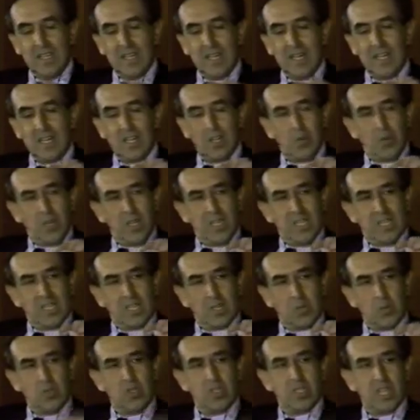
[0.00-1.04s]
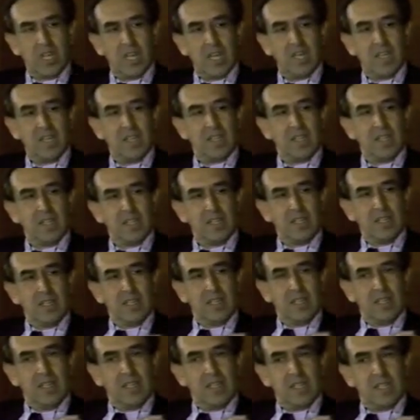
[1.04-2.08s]
And looking at the good side,
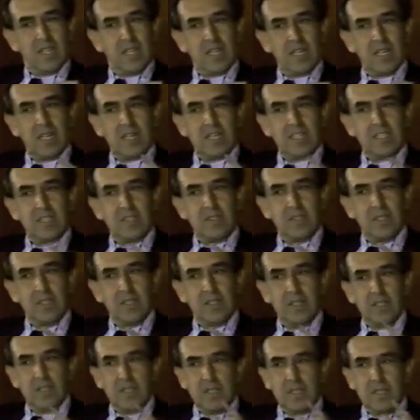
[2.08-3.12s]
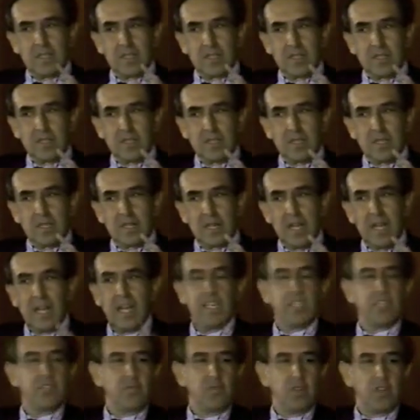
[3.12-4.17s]
there are
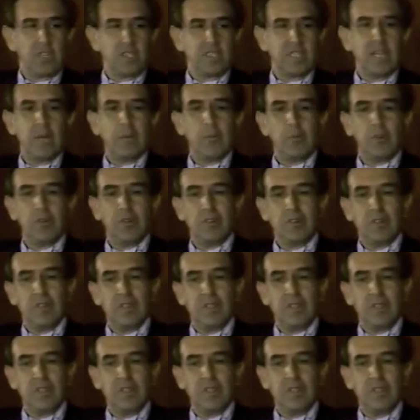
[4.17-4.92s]
glass, for example,